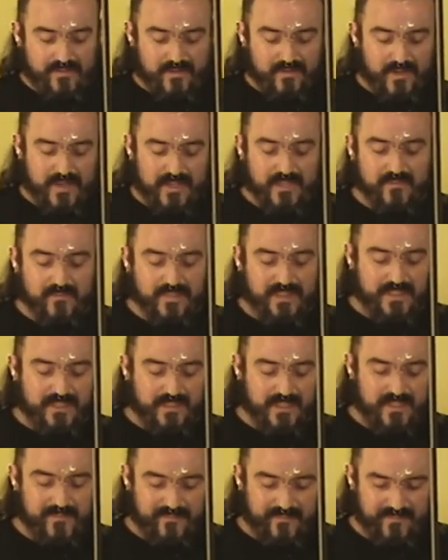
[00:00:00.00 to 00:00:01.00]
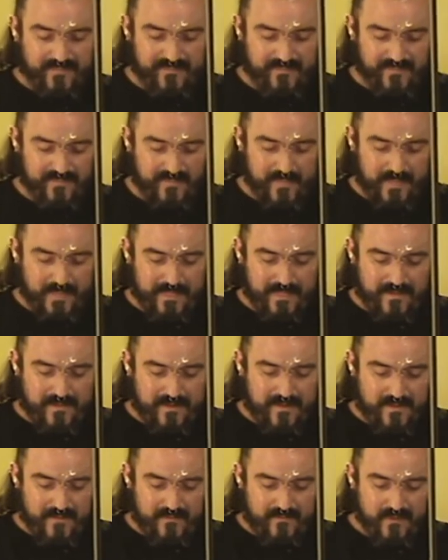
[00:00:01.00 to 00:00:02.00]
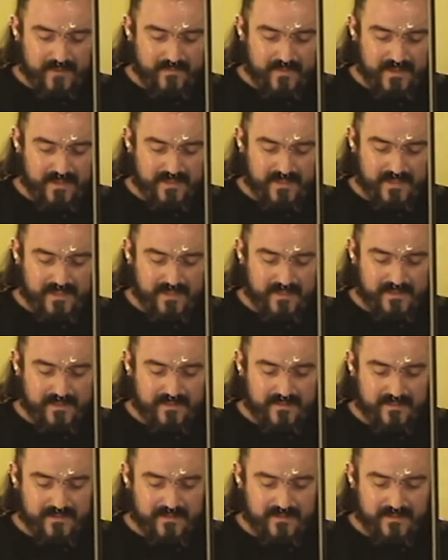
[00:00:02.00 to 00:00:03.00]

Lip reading: to dry completely for the prosthetics.